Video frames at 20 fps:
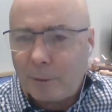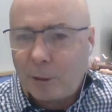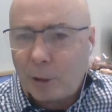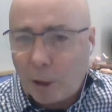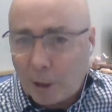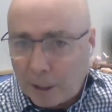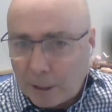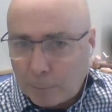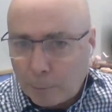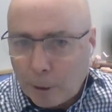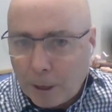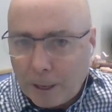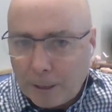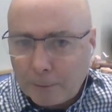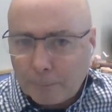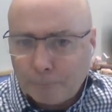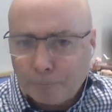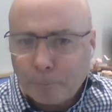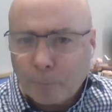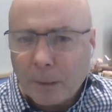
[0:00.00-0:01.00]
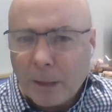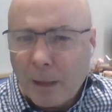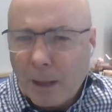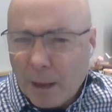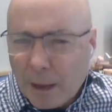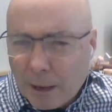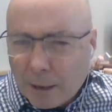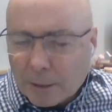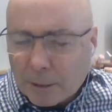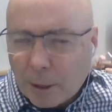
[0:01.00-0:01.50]
Chinese brand.
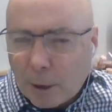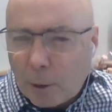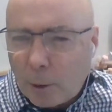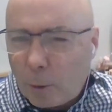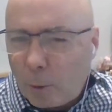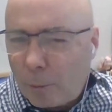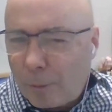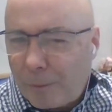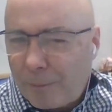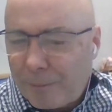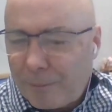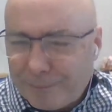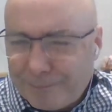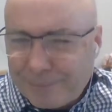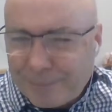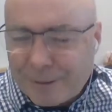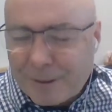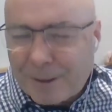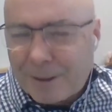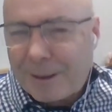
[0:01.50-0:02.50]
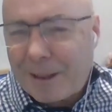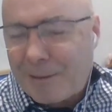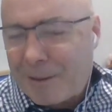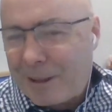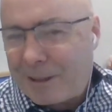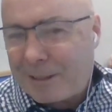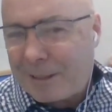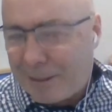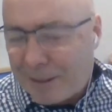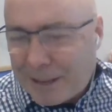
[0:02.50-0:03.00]
So
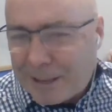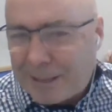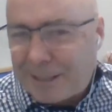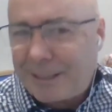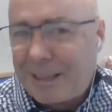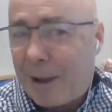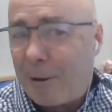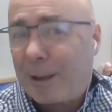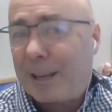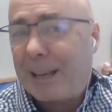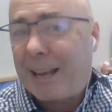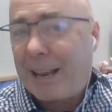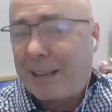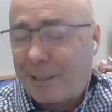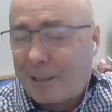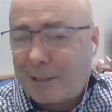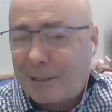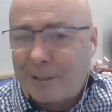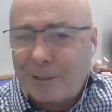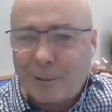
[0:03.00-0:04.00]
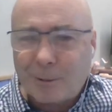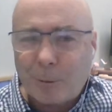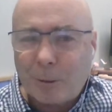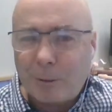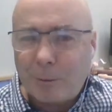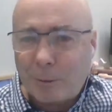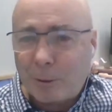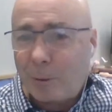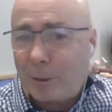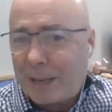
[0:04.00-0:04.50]
these are now guesses because
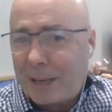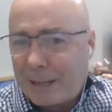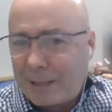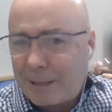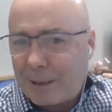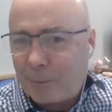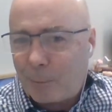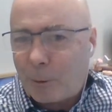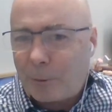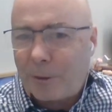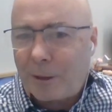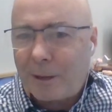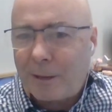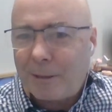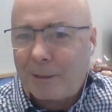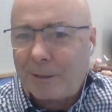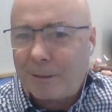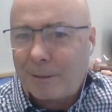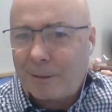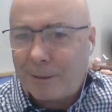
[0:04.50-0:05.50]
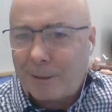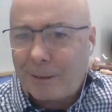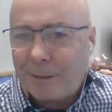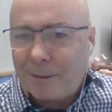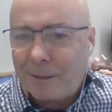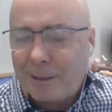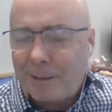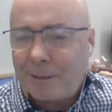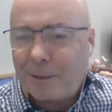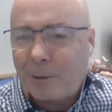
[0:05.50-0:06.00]
we're sort of guessing at what these
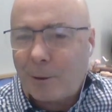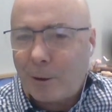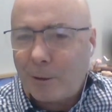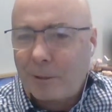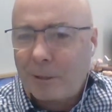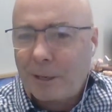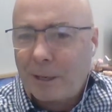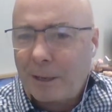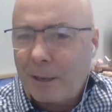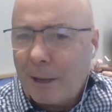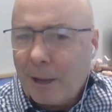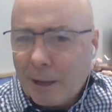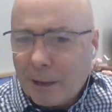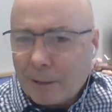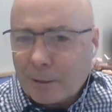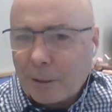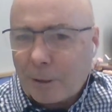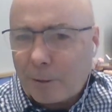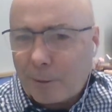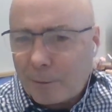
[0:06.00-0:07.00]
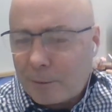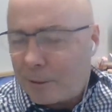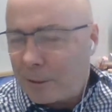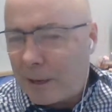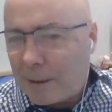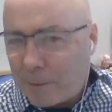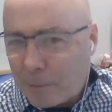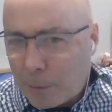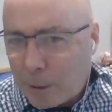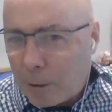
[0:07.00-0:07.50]
are costing. So it
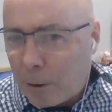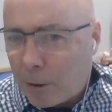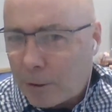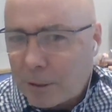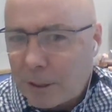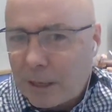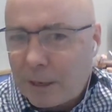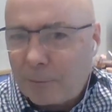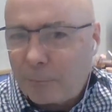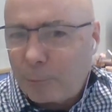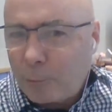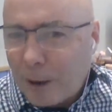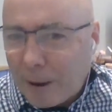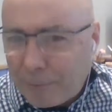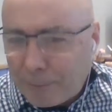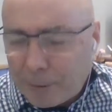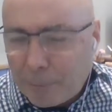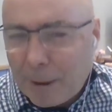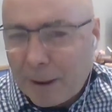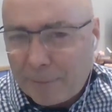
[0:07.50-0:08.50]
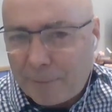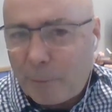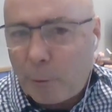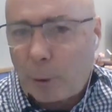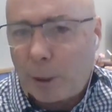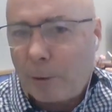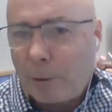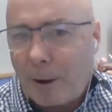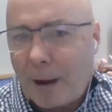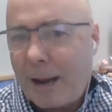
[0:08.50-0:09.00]
seems to be costing roughly about
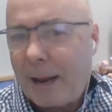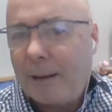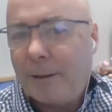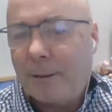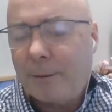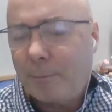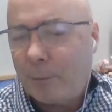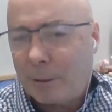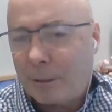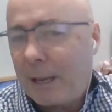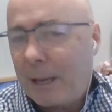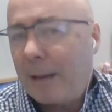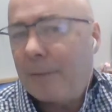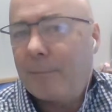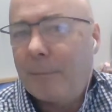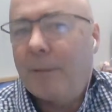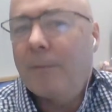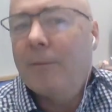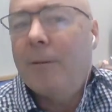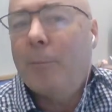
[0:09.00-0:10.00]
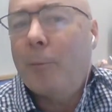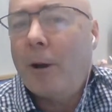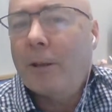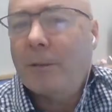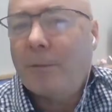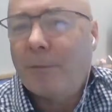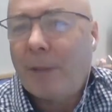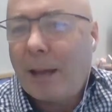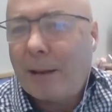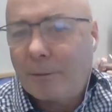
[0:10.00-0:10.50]
40 grand. Was that the
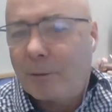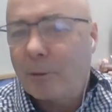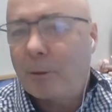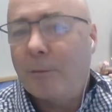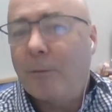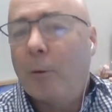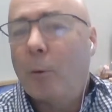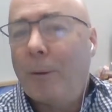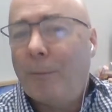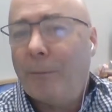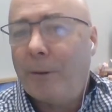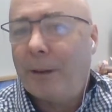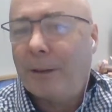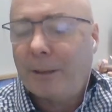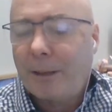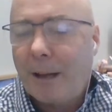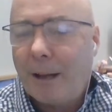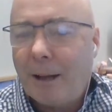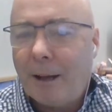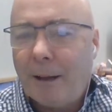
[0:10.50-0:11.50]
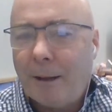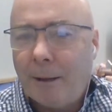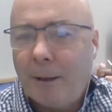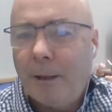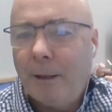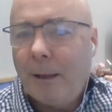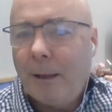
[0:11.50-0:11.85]
price of that sort of equivalent car